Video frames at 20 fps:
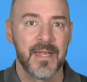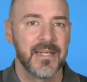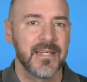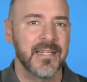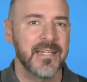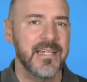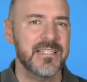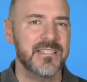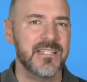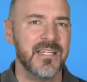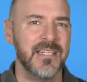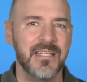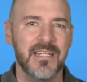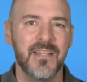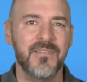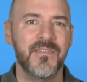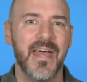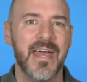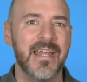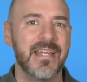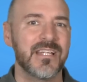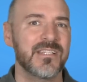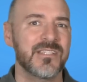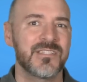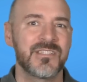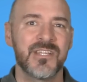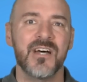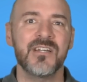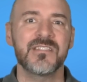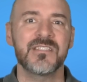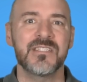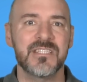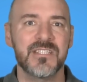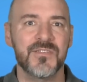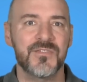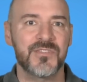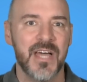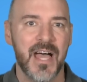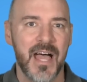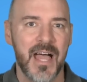He said he did that dozens
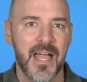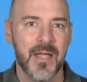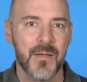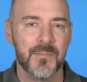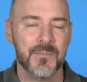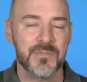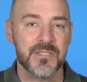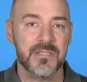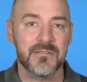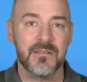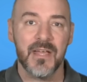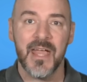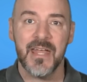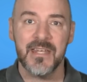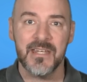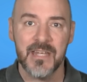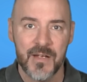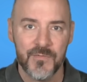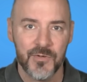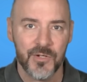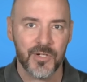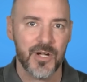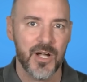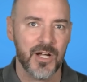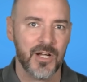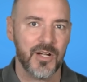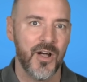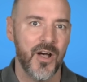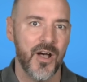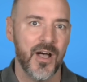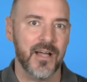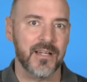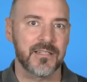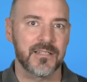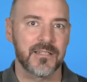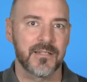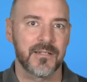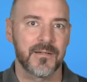of times and never got caught.